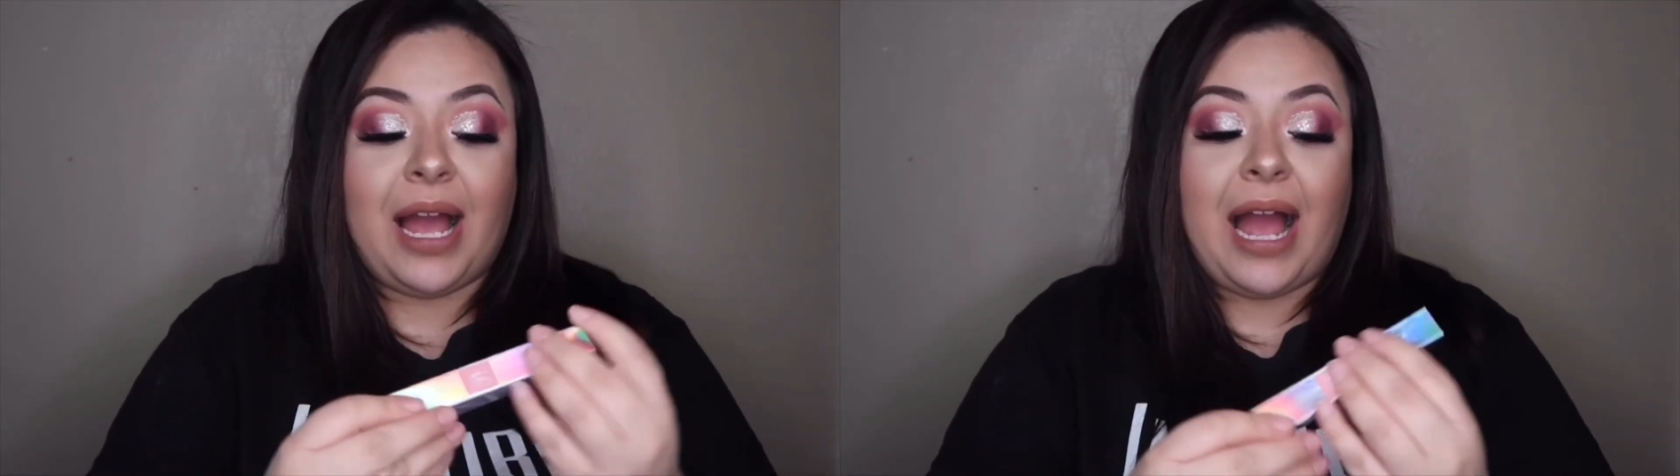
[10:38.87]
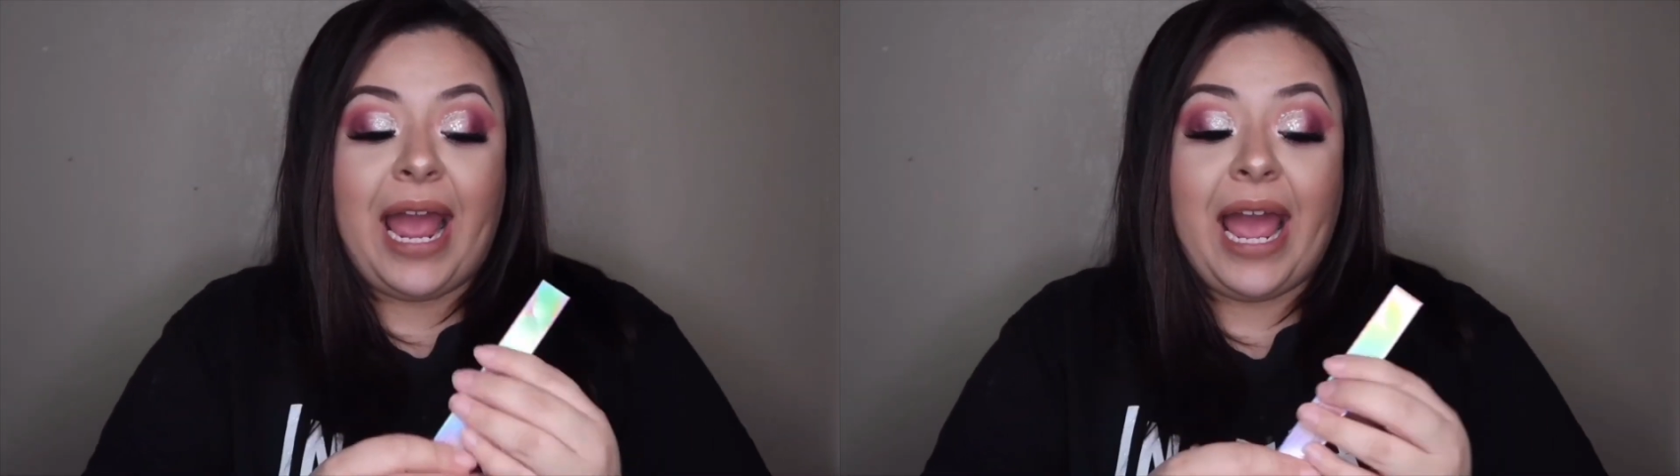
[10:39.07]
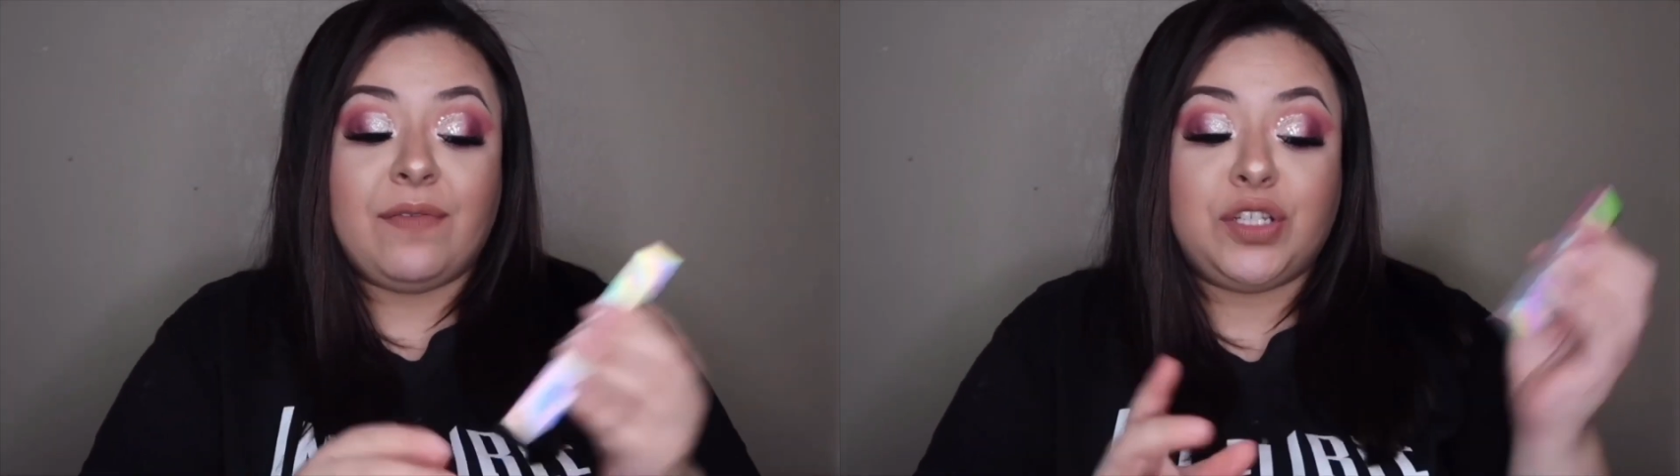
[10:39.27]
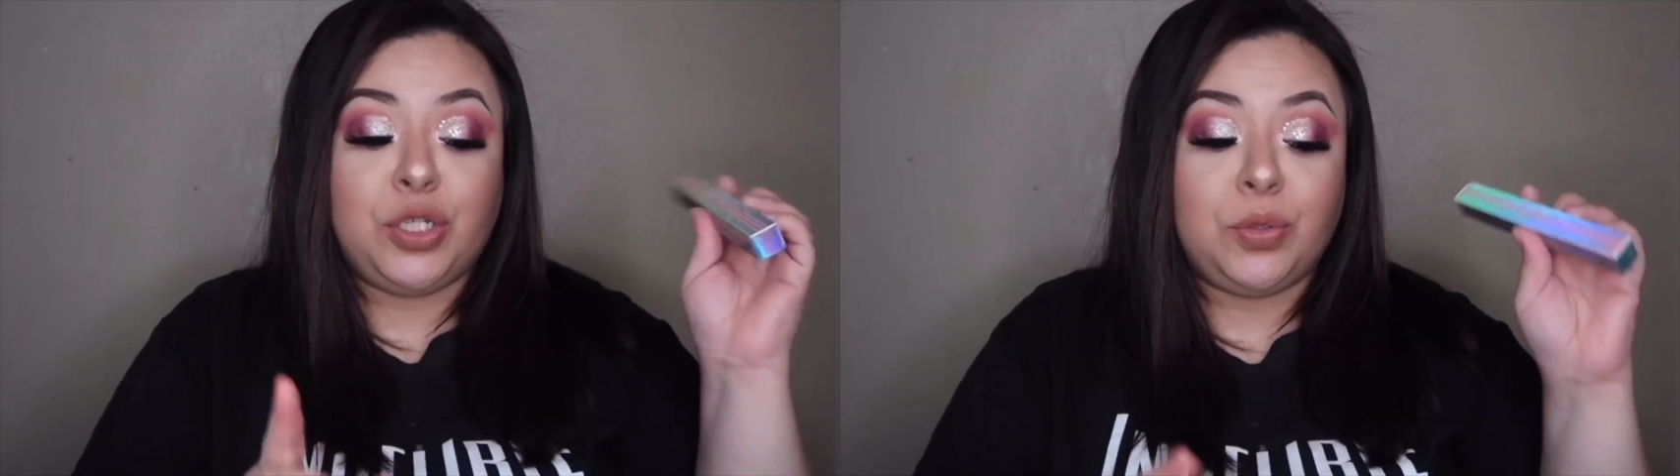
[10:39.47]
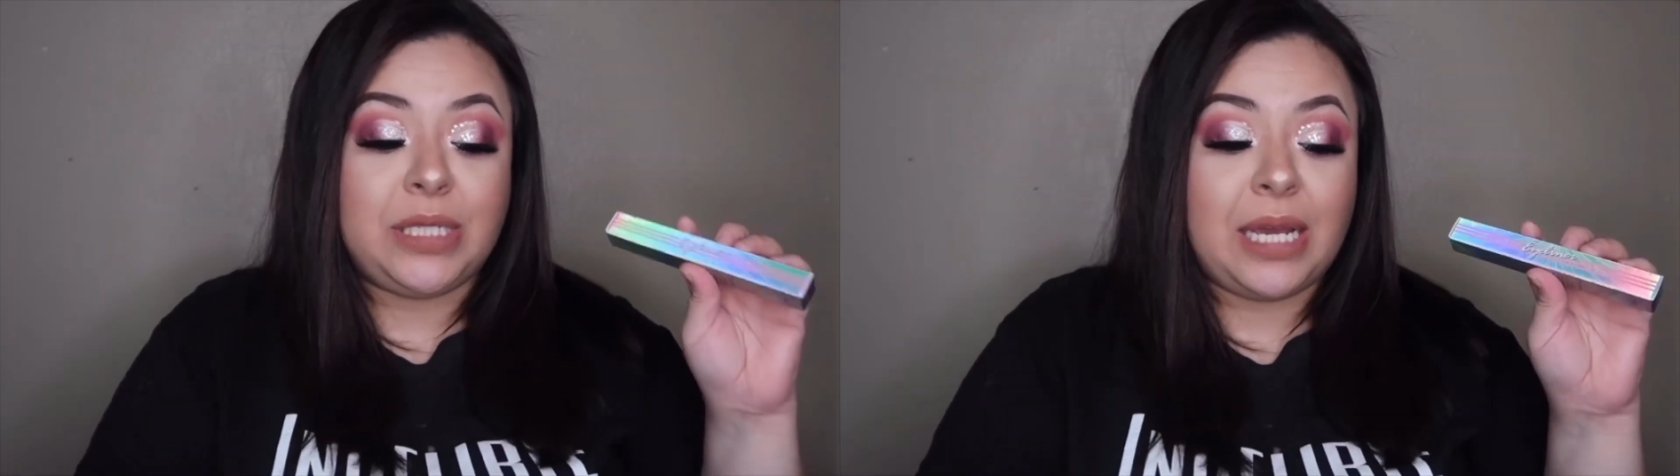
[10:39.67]
I have
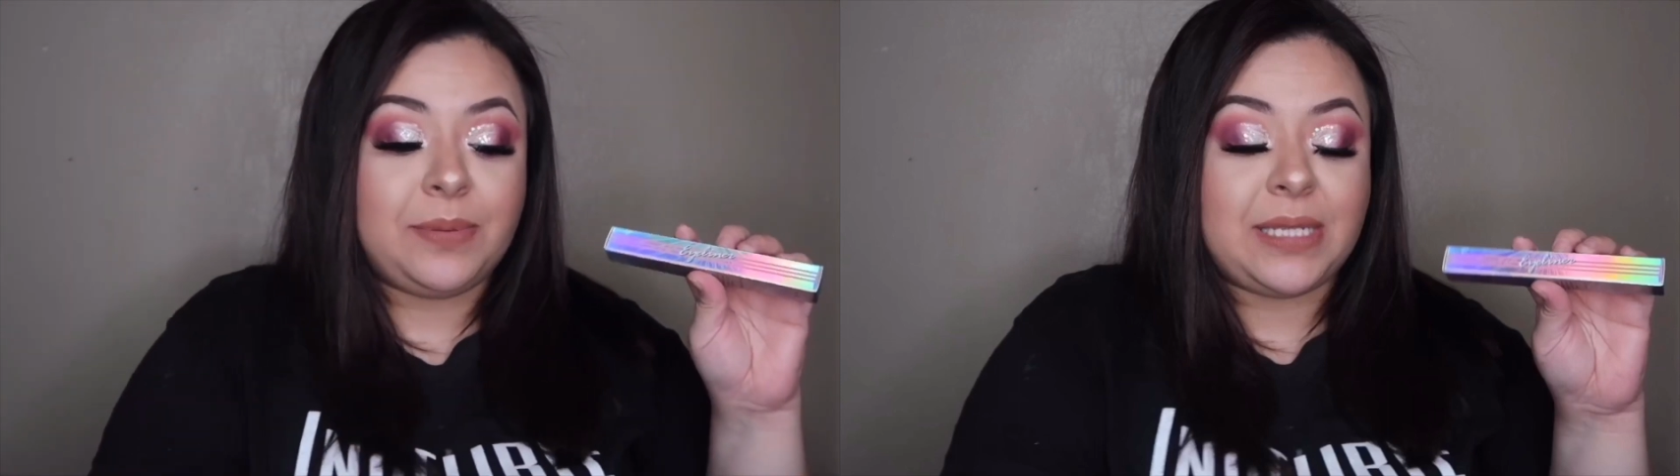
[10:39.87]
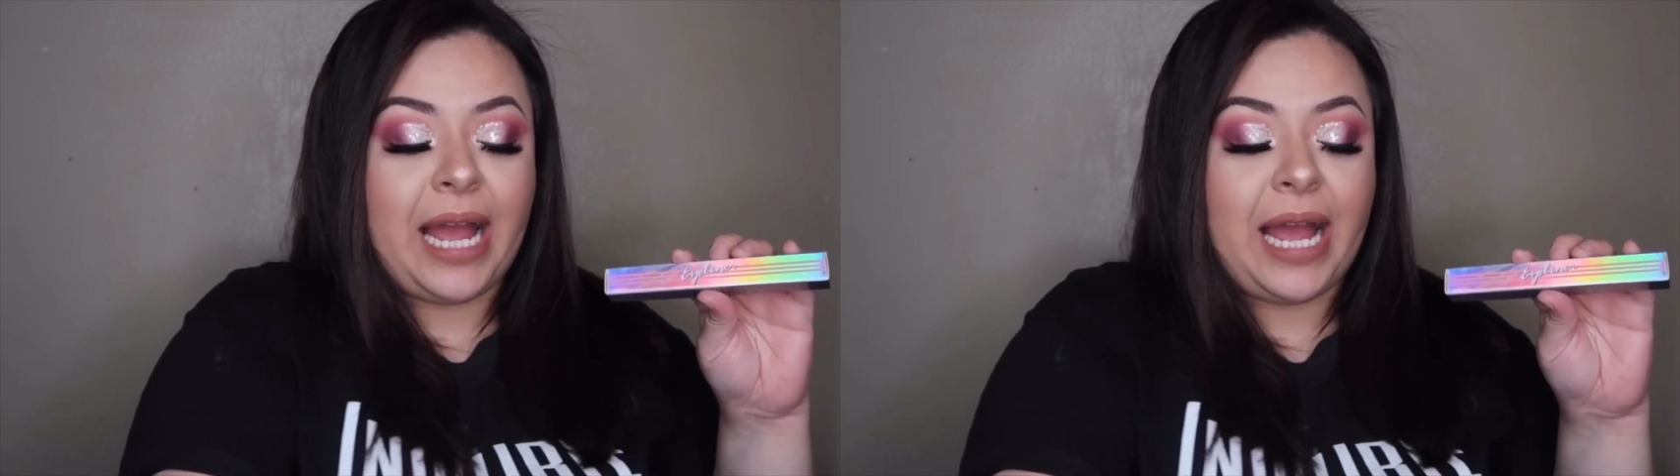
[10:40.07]
two types.